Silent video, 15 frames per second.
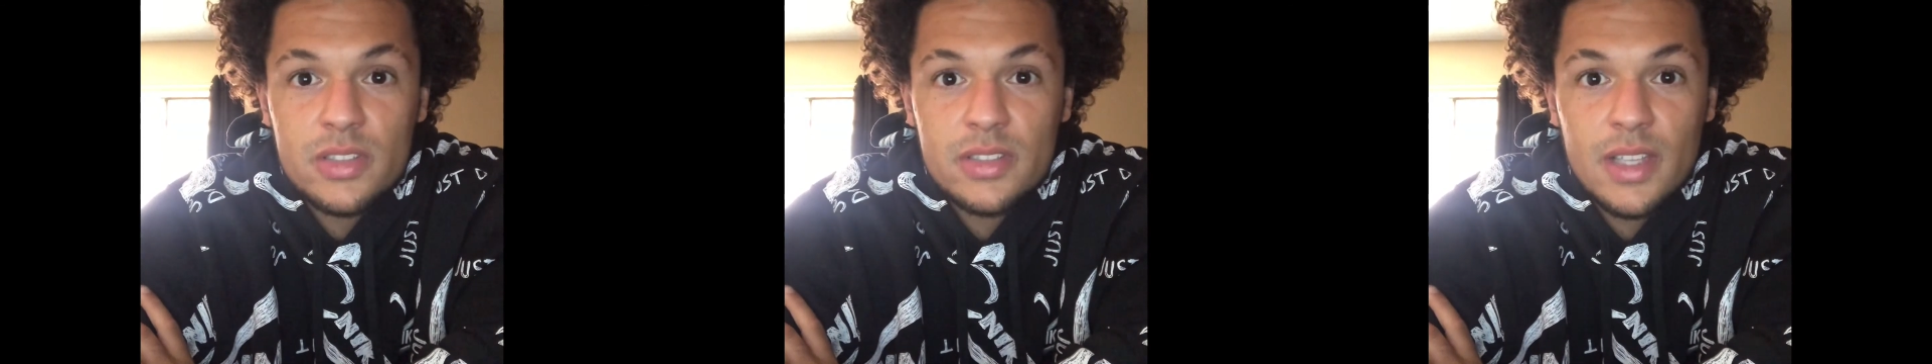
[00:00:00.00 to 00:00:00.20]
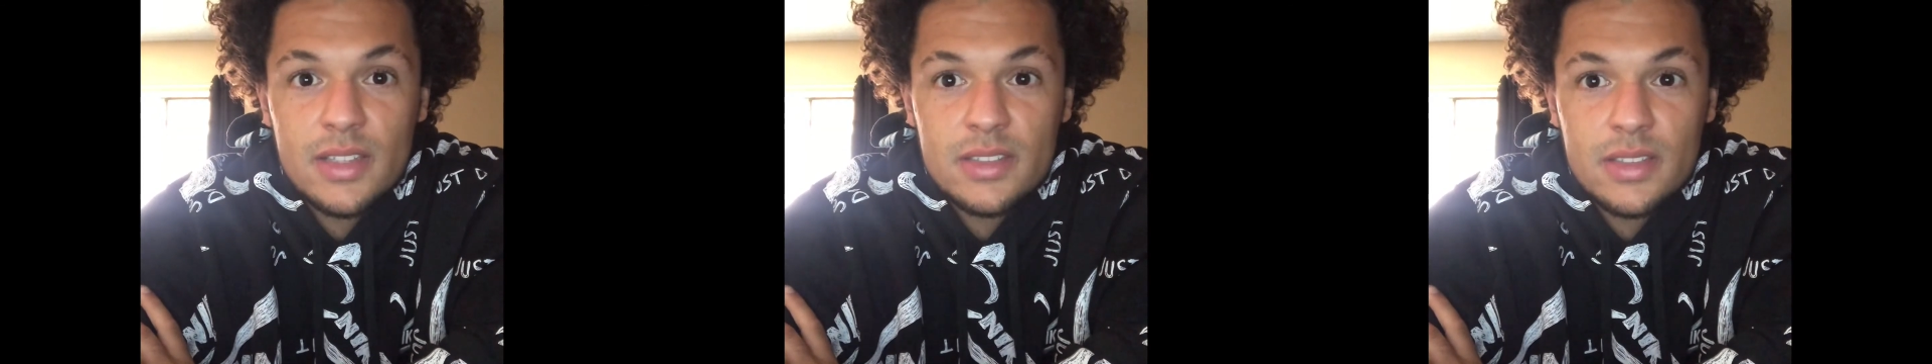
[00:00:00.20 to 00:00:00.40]

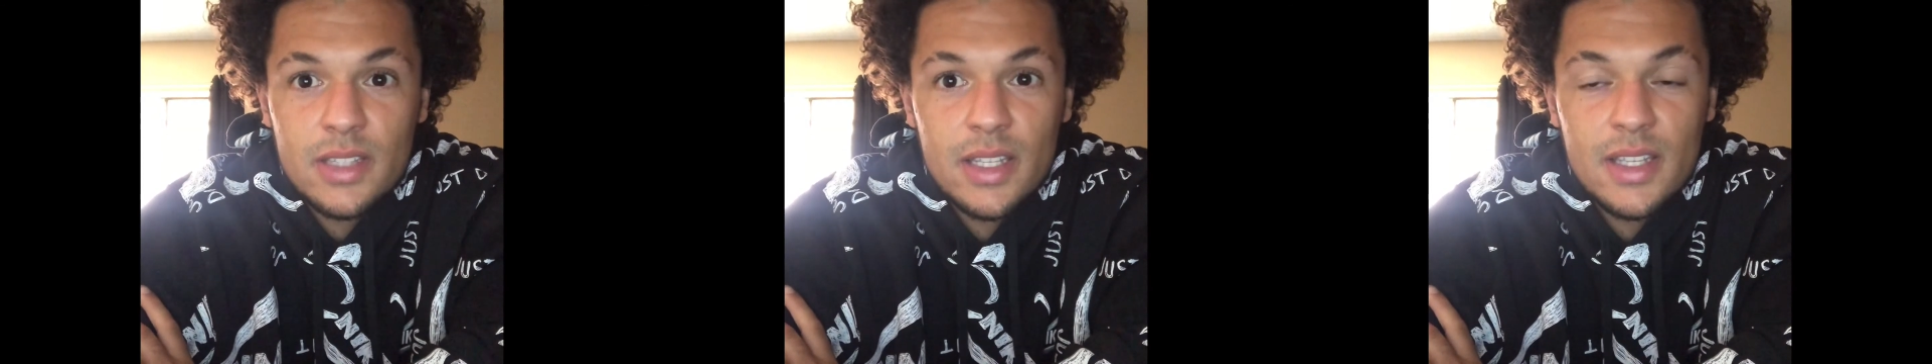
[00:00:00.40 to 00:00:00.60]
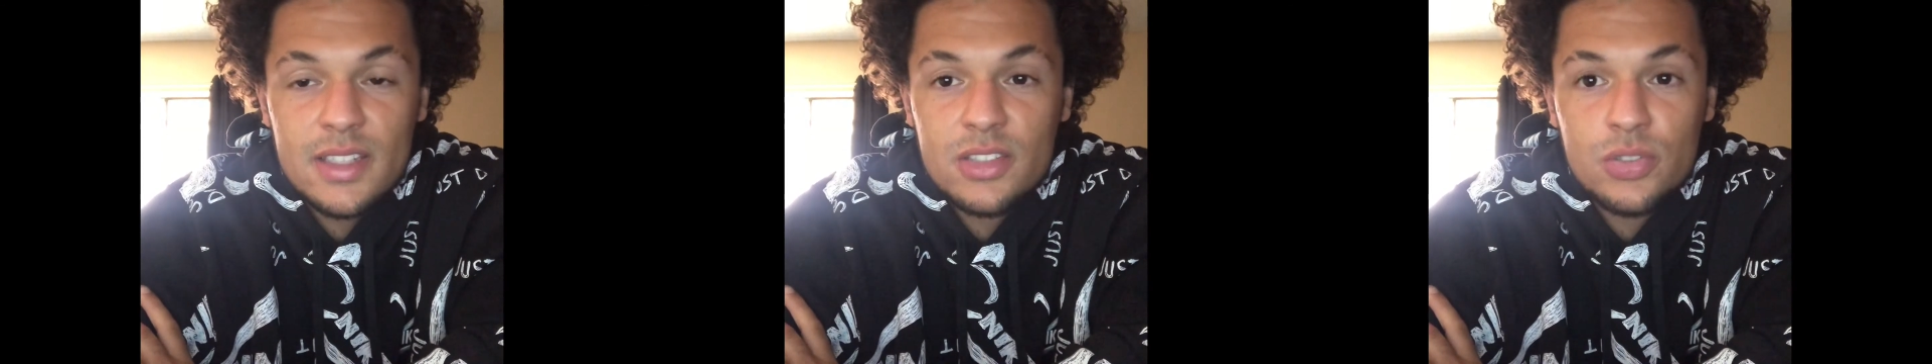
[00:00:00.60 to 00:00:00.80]
doesn't
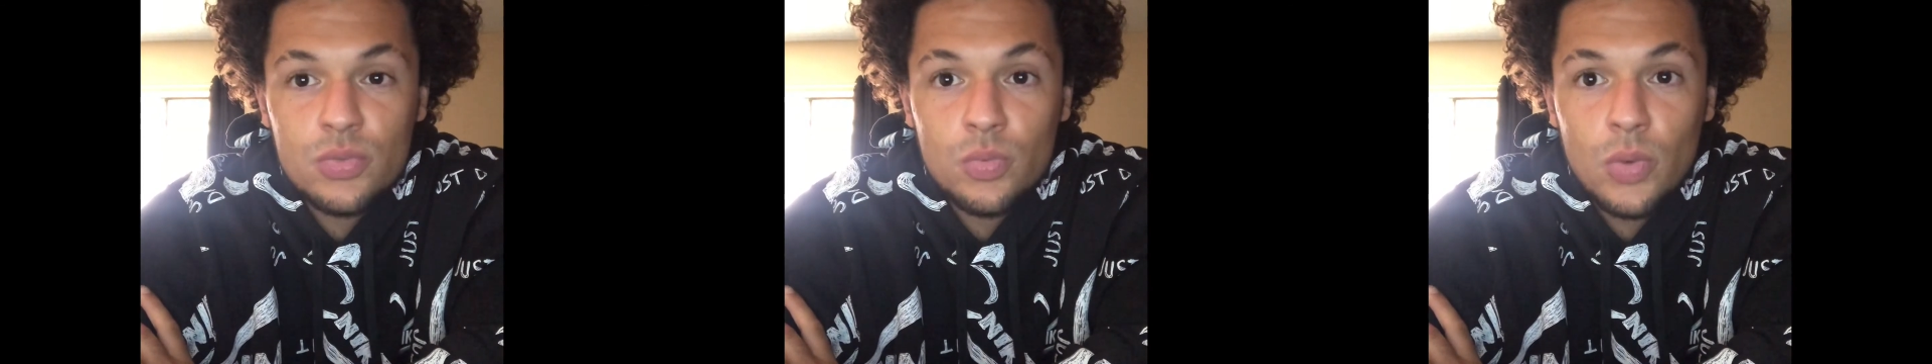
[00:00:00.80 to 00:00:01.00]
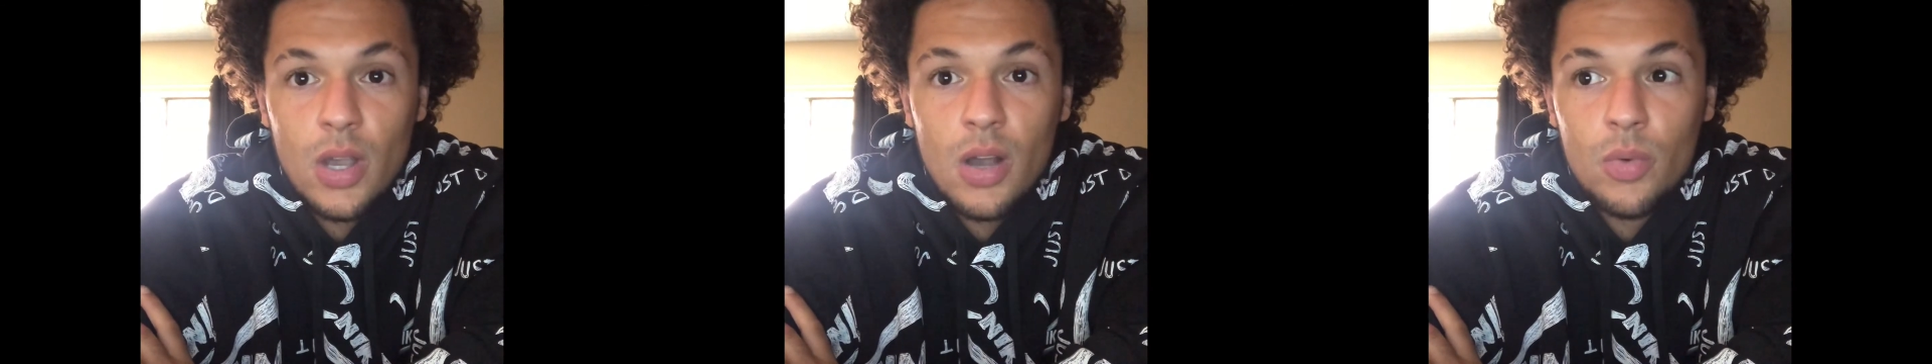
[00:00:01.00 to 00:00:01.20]
do
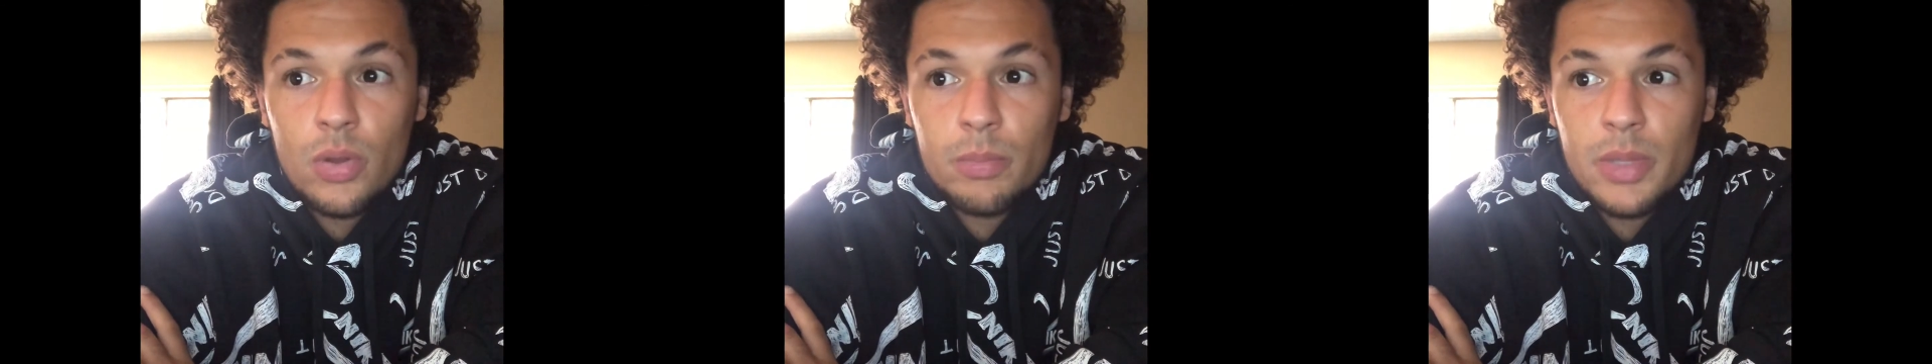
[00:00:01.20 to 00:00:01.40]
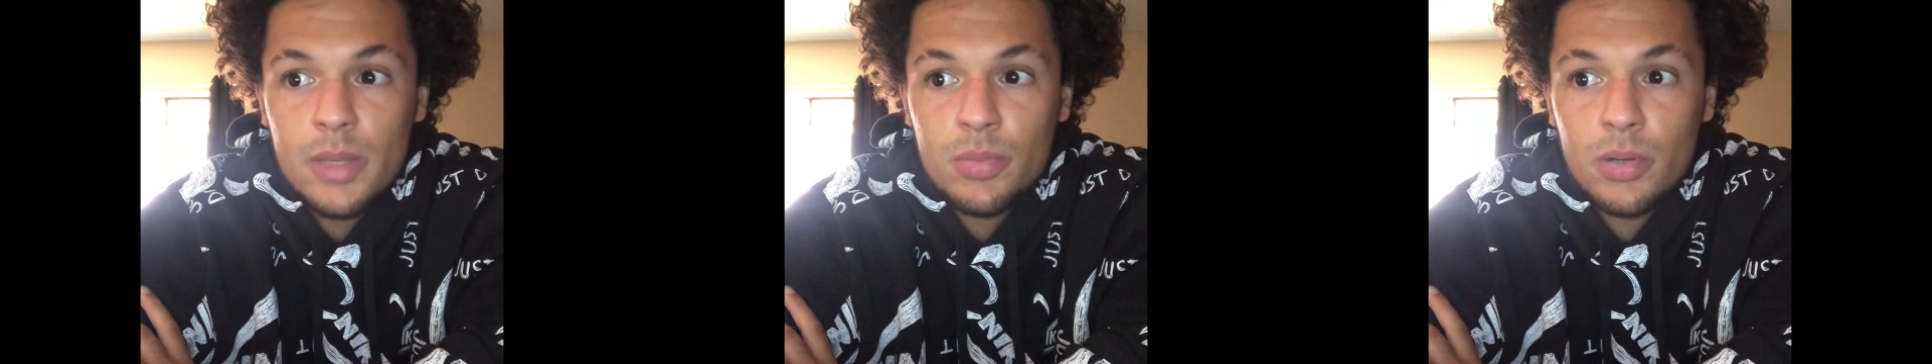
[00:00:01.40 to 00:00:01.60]
well
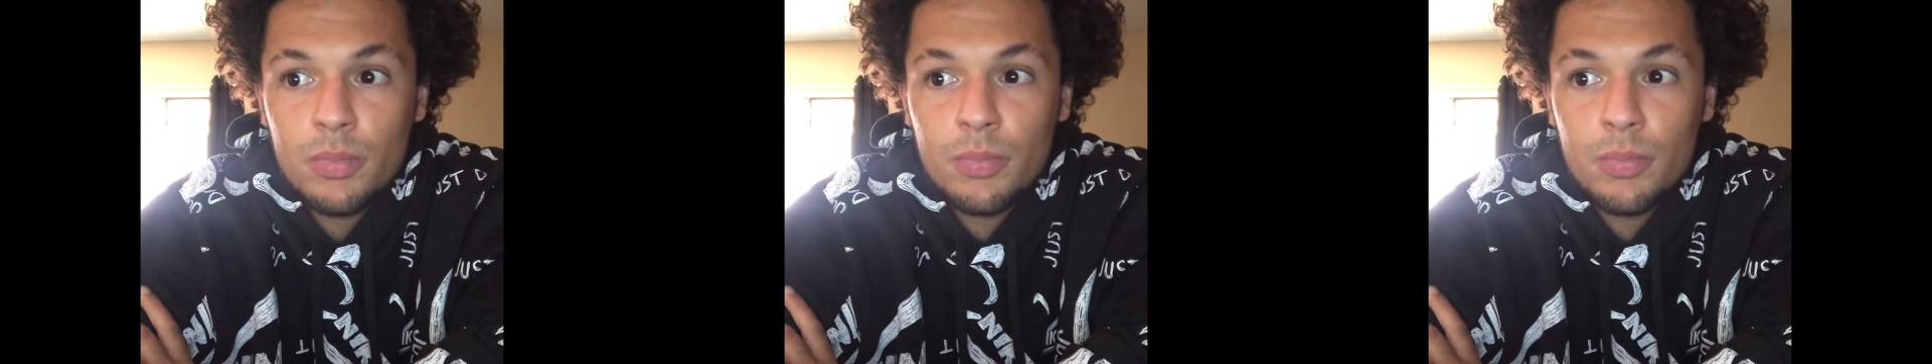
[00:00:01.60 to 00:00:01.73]
when people